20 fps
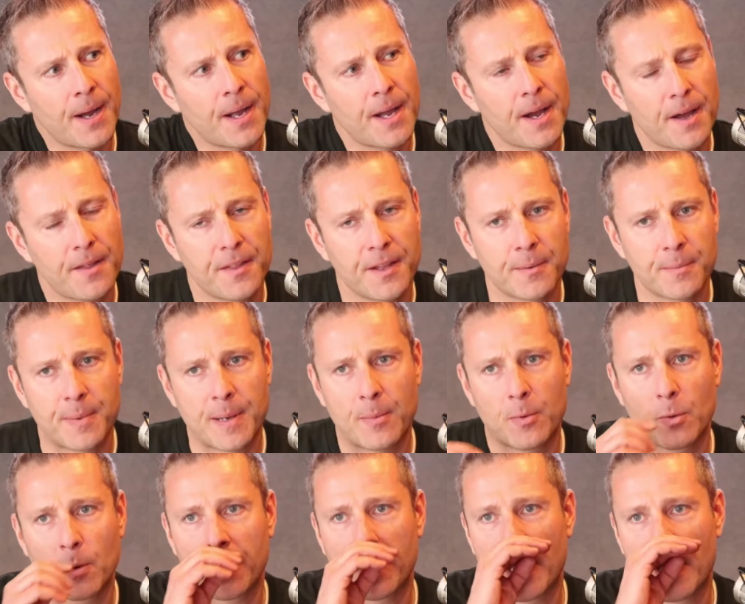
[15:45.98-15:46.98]
I think
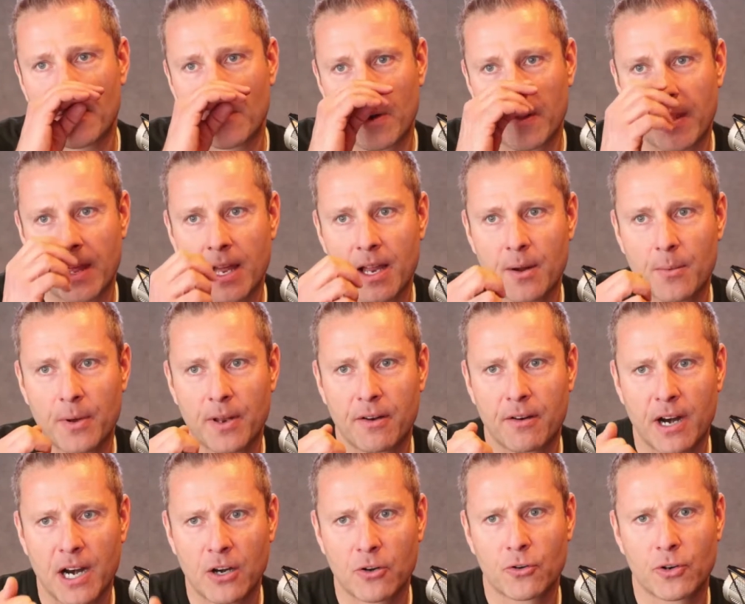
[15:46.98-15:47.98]
people when they're
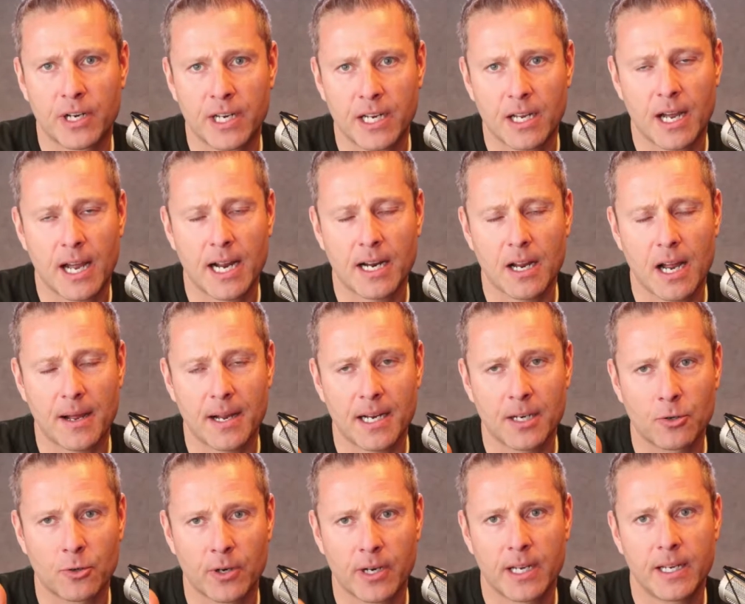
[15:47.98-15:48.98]
angry,
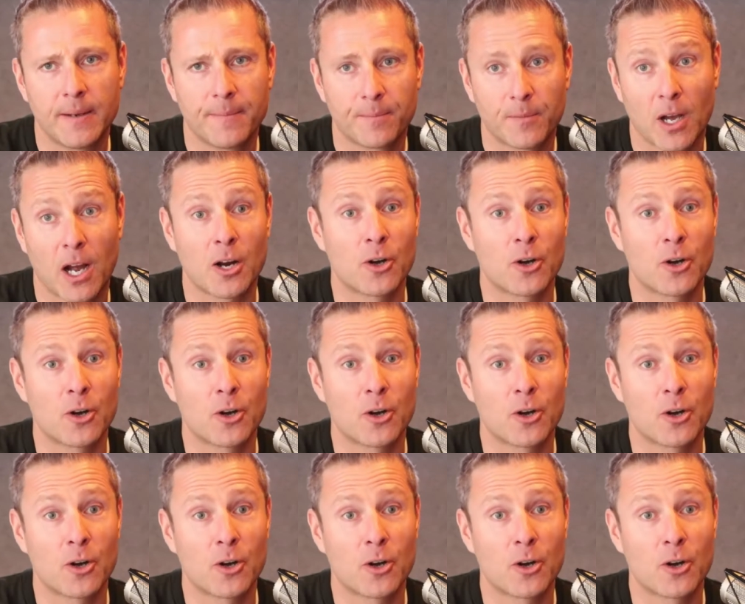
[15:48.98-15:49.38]
angry